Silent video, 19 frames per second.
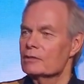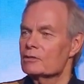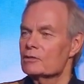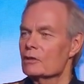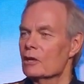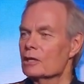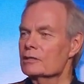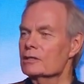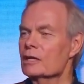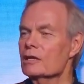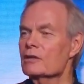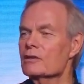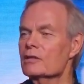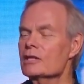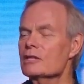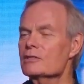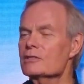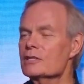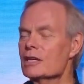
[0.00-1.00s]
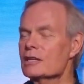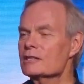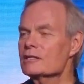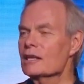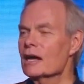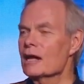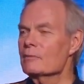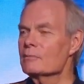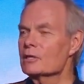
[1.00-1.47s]
So I tell you, these things
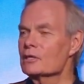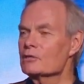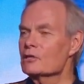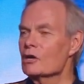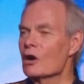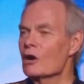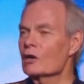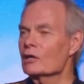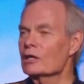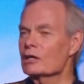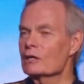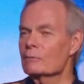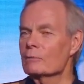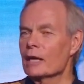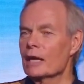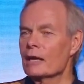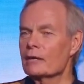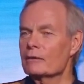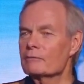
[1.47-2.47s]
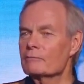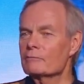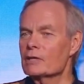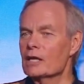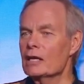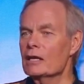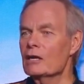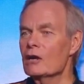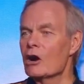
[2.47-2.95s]
that I've been talking
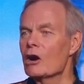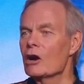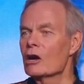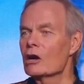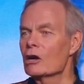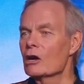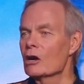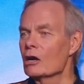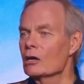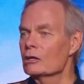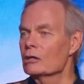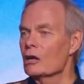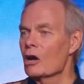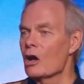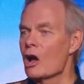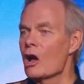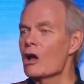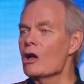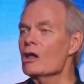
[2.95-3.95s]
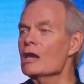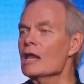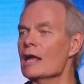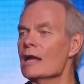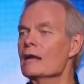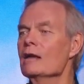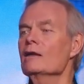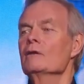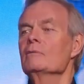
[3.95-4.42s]
about, they are
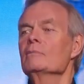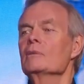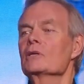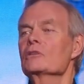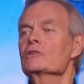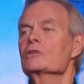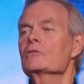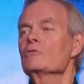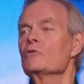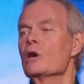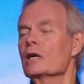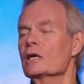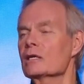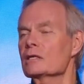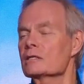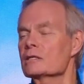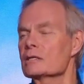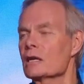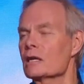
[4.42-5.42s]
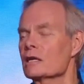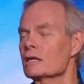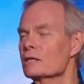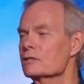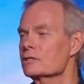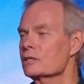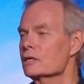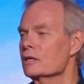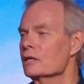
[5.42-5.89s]
all elements of what it
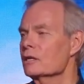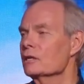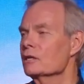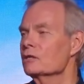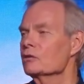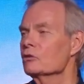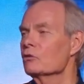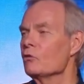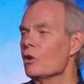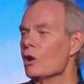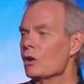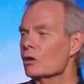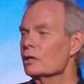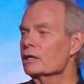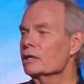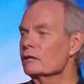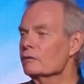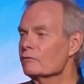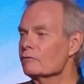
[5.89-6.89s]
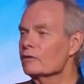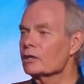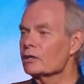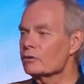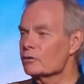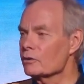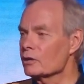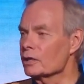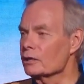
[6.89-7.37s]
takes to walk in
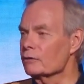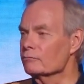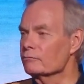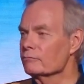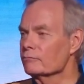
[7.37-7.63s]
victory.